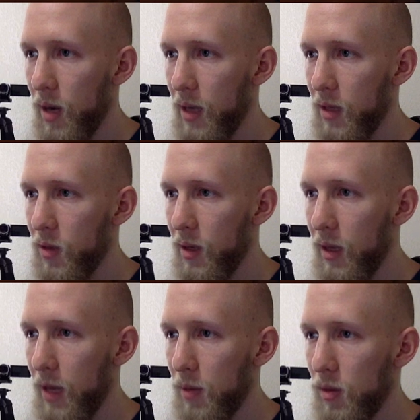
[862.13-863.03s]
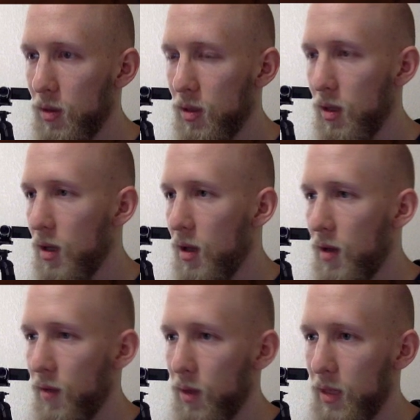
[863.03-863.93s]
I can create labels
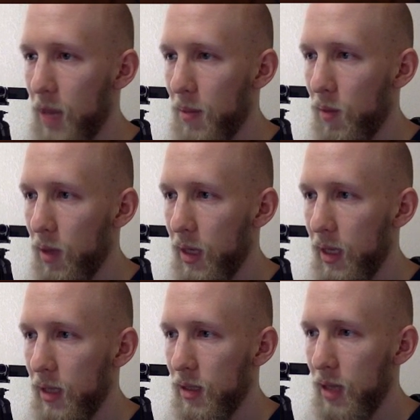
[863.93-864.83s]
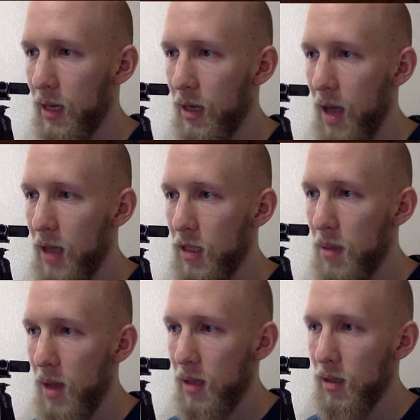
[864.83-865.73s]
for the type of work it is. I can
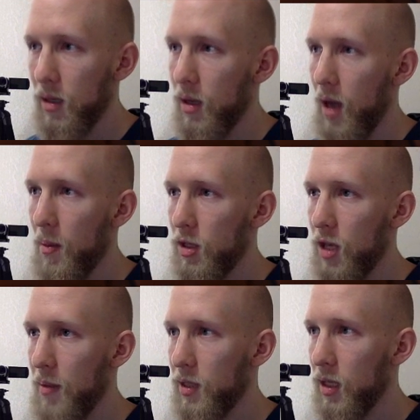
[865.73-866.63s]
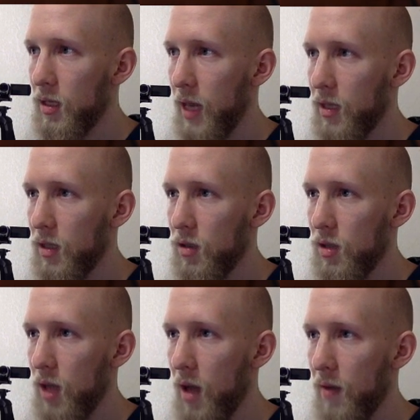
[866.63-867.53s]
estimate how much time it's going to take to do
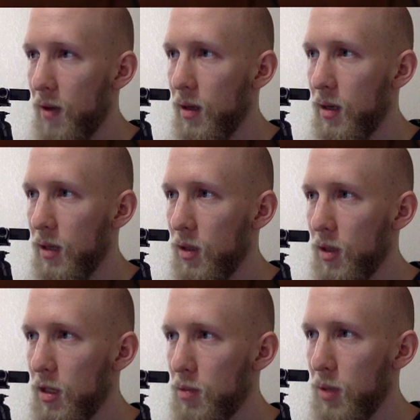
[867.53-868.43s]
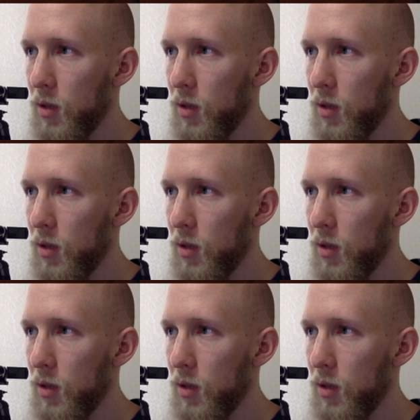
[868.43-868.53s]
stuff. And so it's pretty